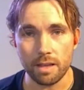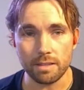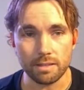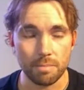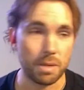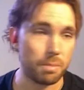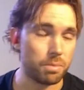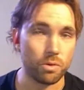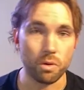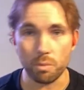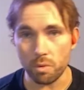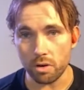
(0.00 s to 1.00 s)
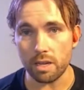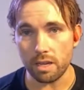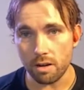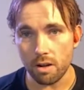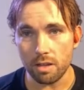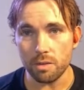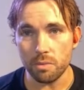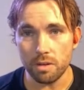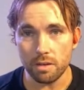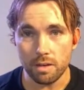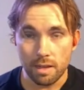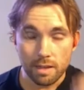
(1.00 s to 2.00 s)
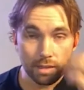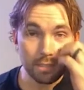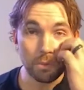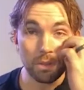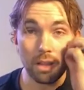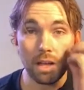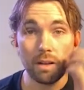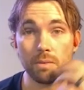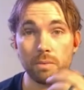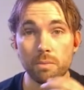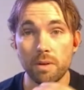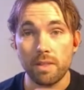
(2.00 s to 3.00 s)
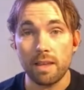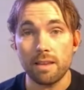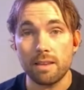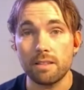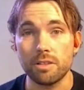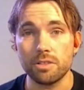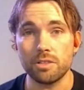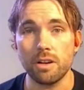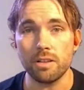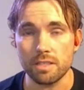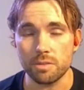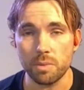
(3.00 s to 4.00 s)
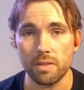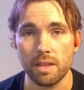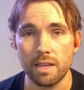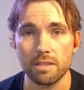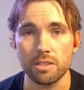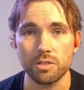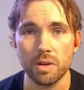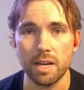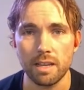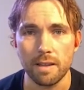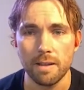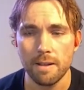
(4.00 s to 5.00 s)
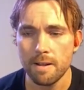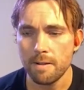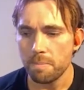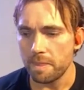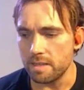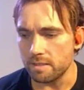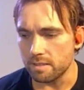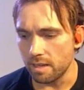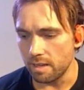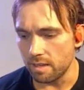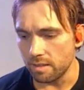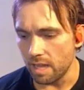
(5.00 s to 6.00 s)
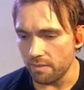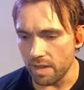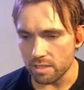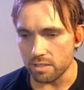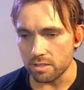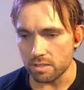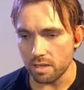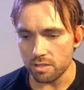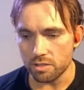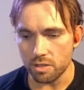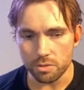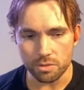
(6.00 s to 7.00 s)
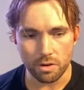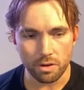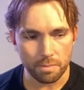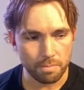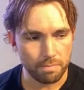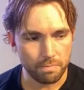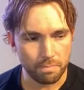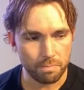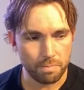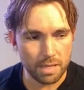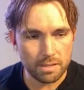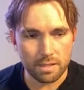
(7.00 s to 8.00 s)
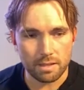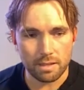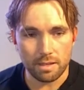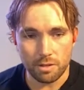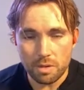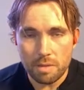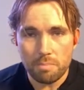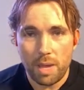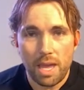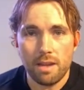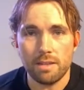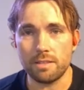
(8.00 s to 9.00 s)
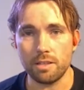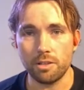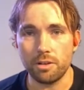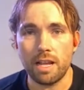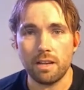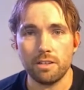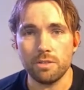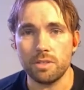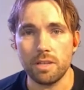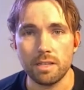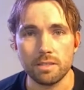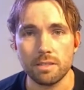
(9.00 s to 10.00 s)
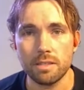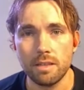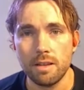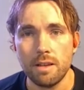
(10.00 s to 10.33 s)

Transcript: stunt people who are working in Hollywood, this is a lot where they get their start. This is where they get their training. These live action stunt shows are basically, you get paid to learn how to do stunts.